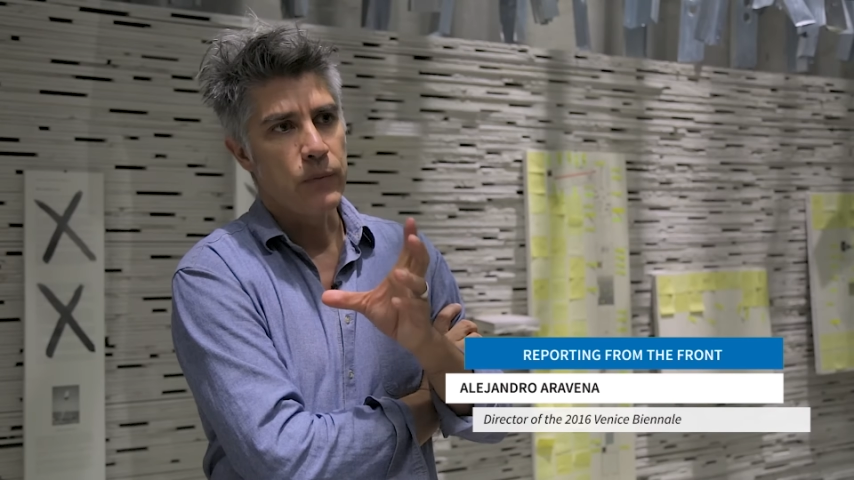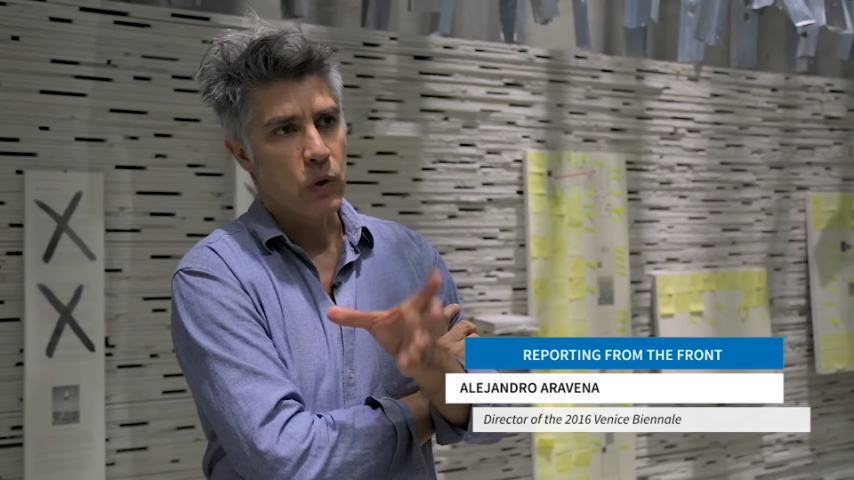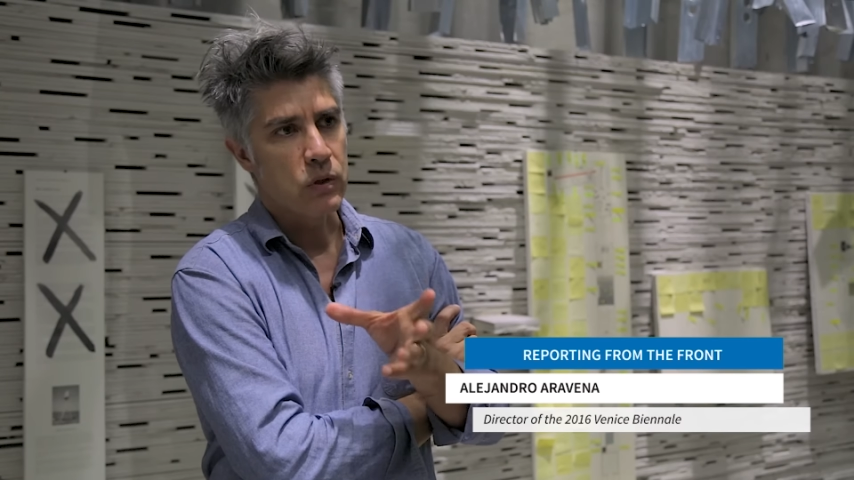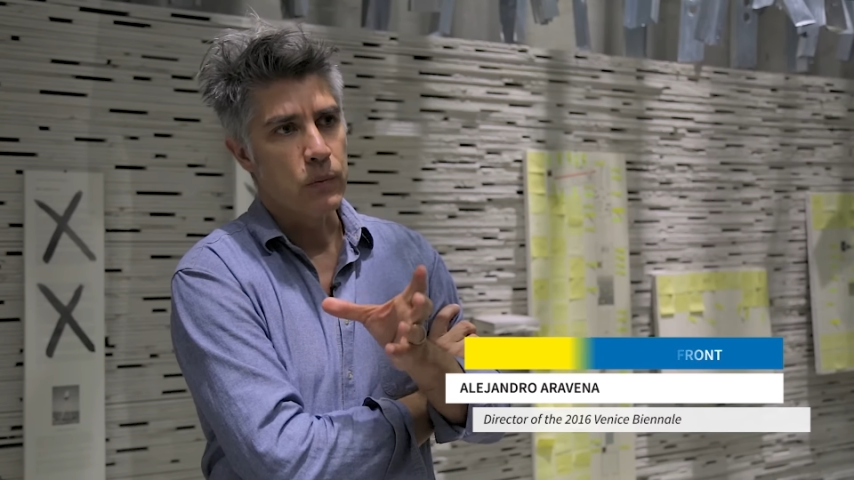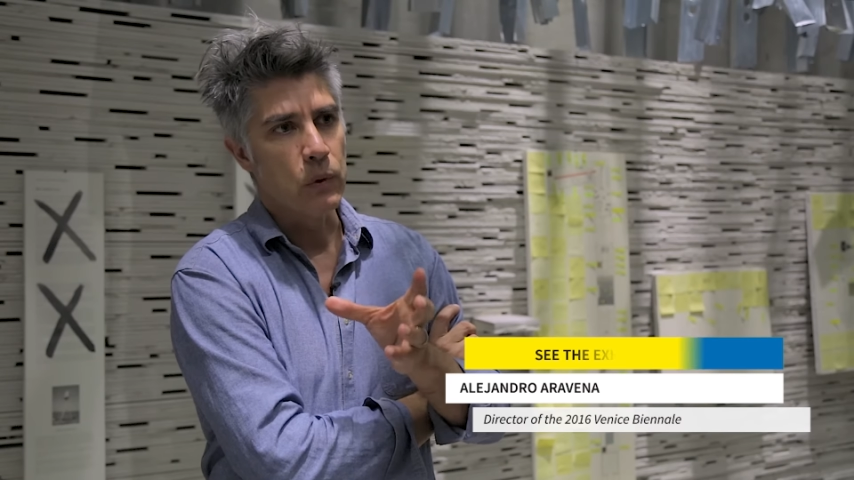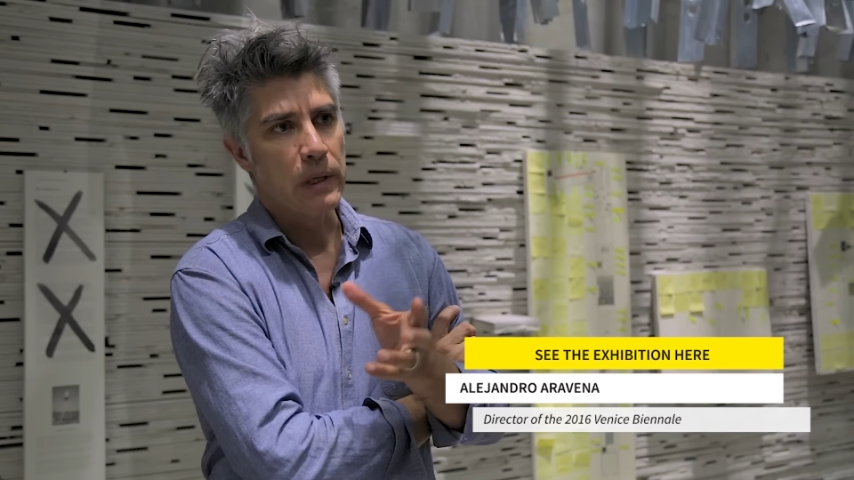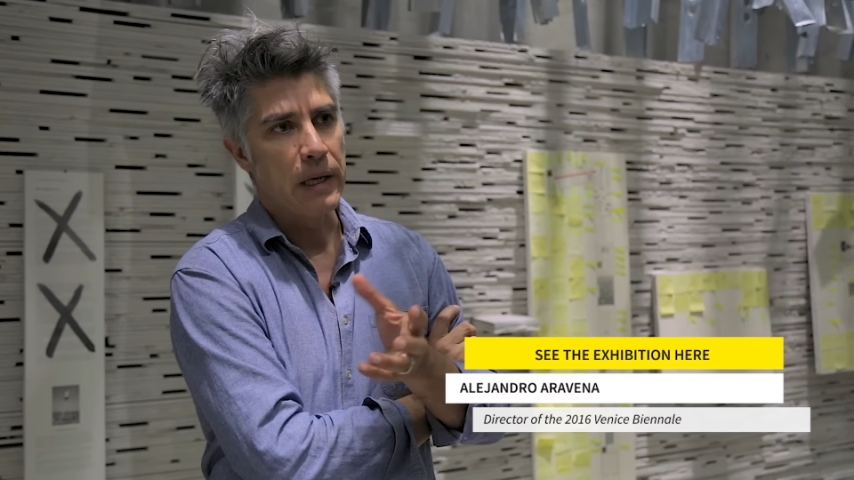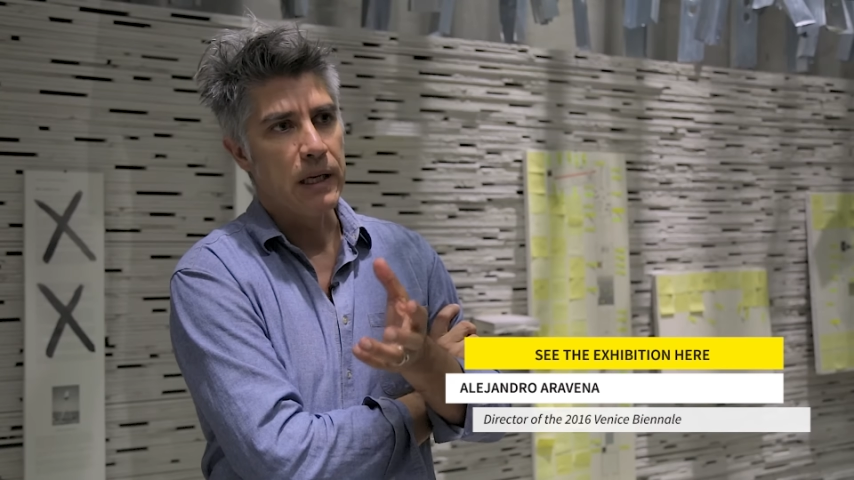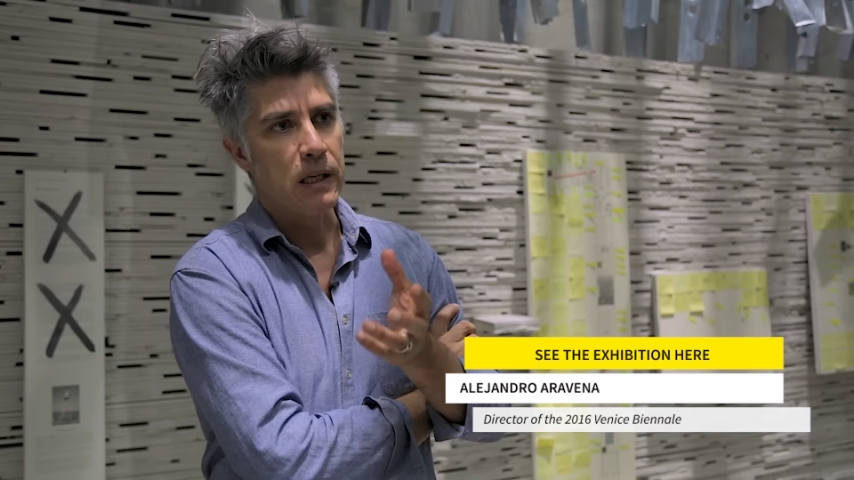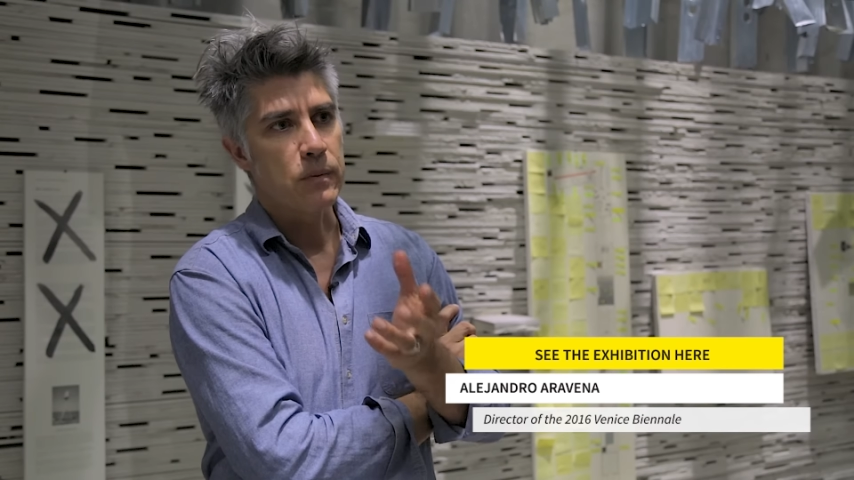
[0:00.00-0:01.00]

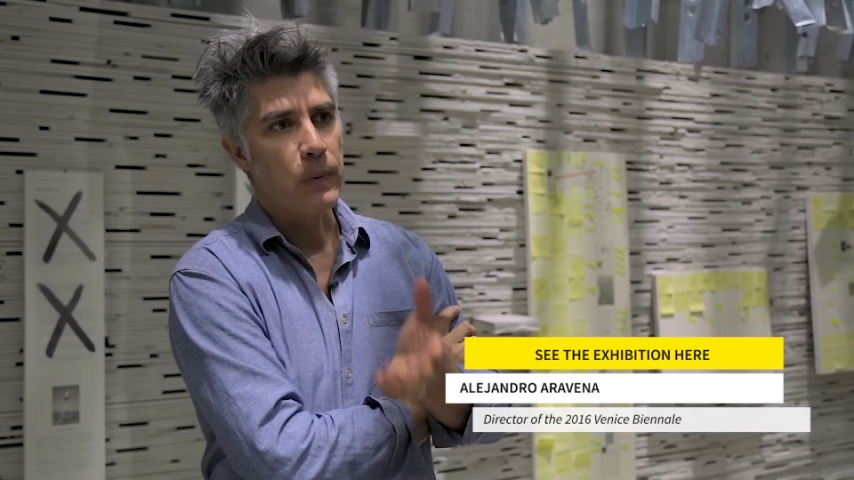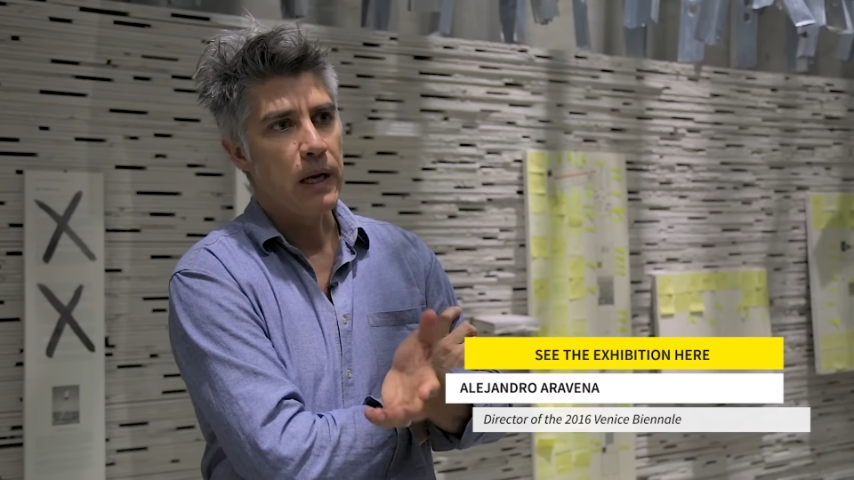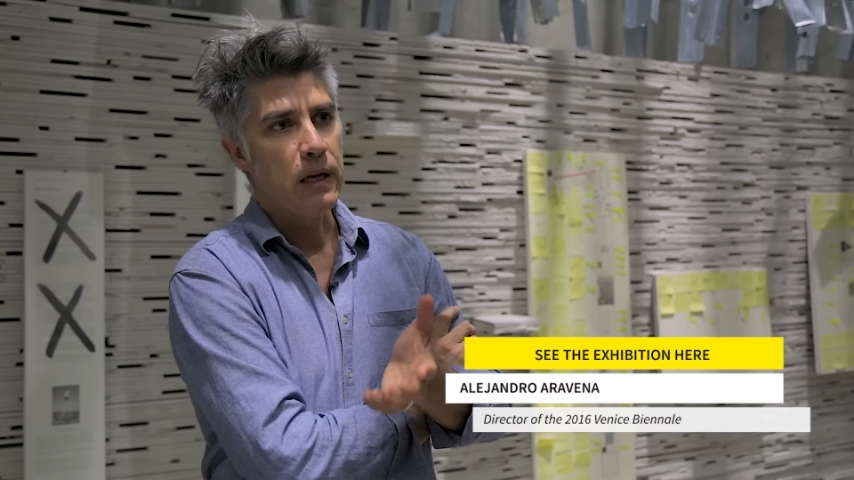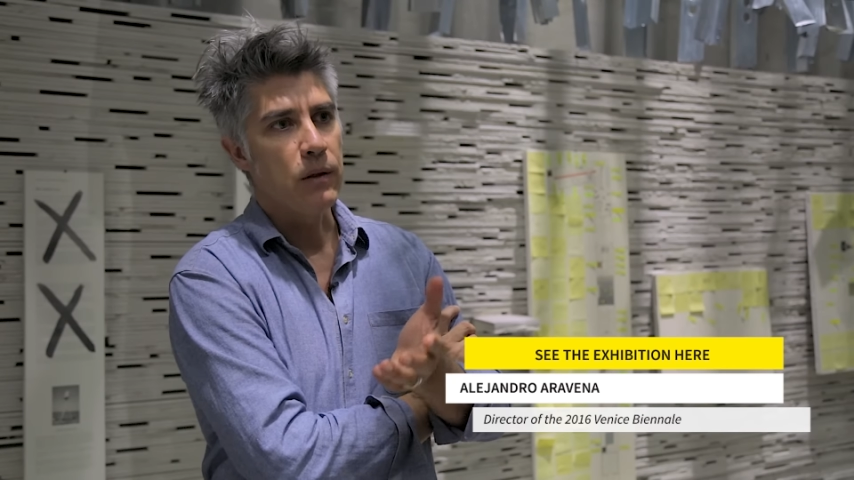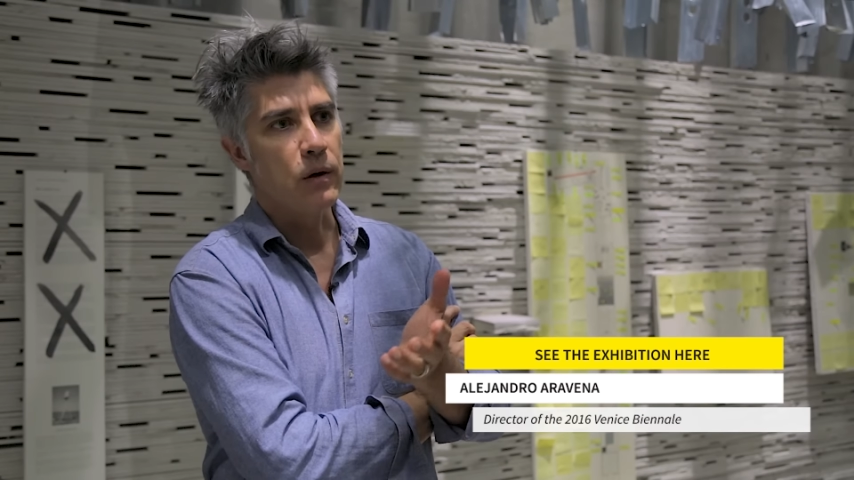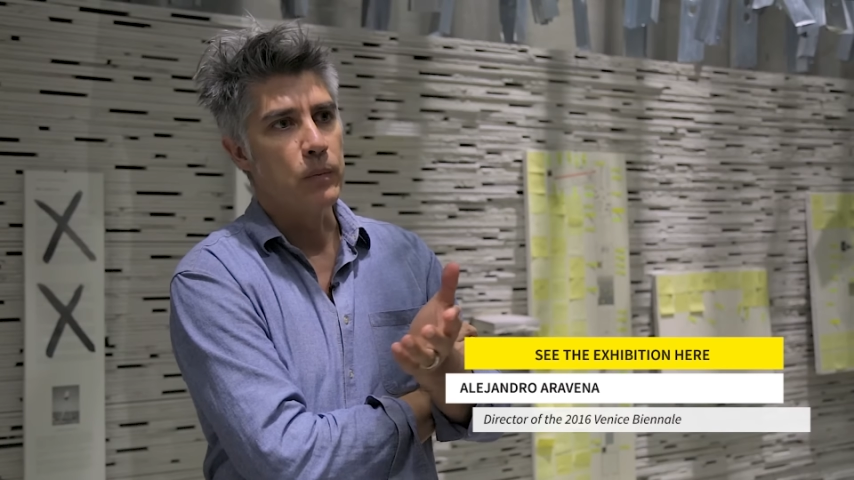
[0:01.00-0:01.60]
possible in explaining